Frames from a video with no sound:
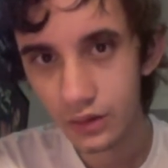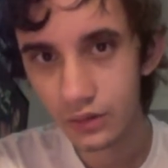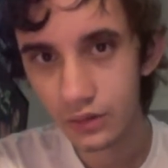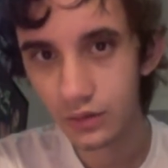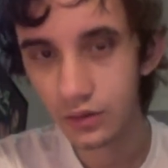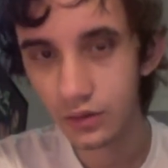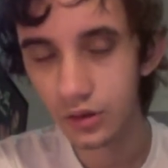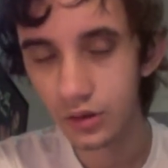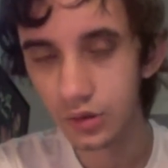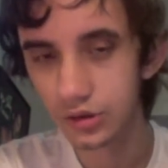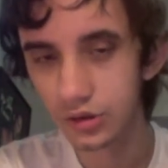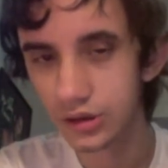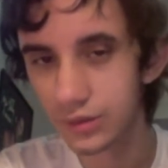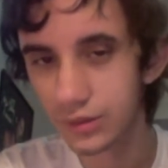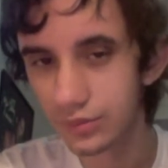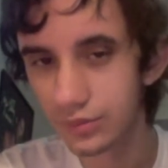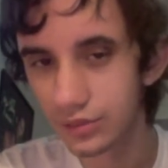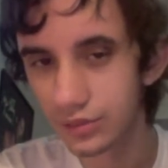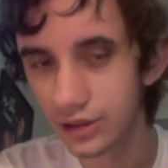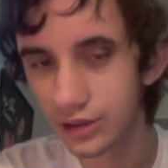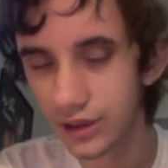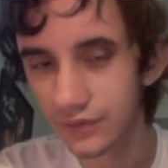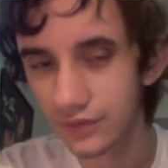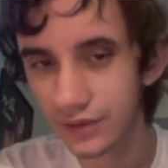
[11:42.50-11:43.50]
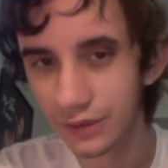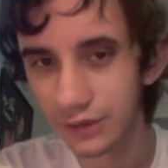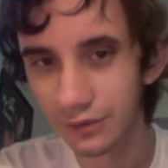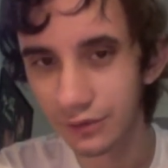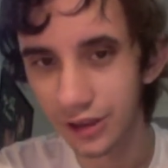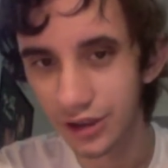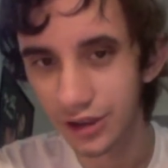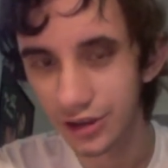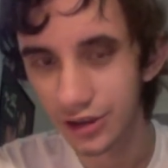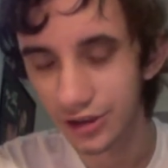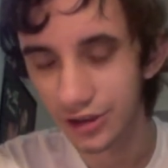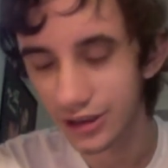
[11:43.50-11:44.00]
there's some stuff that we
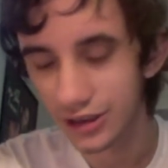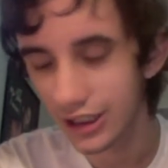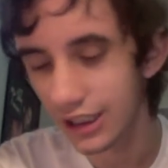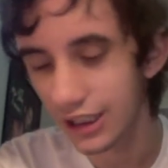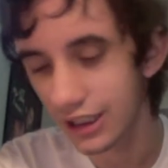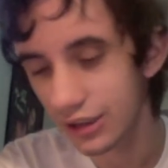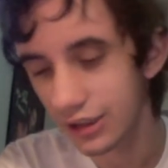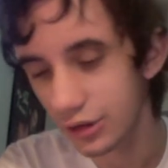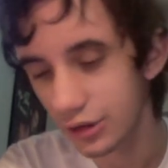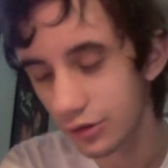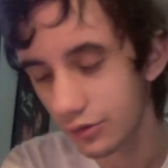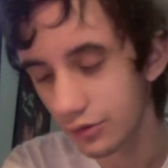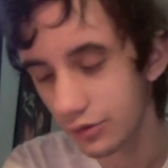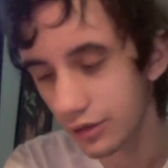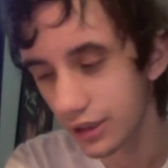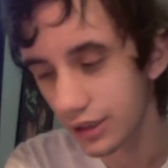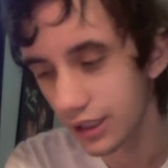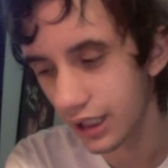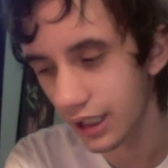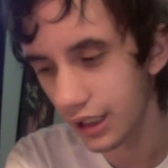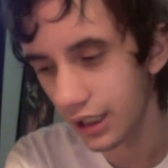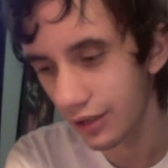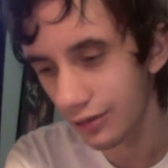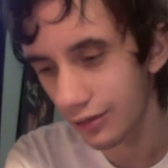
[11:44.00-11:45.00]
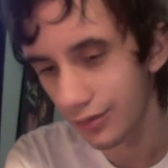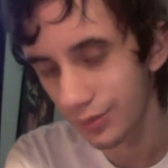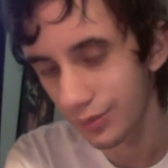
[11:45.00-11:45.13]
should take into account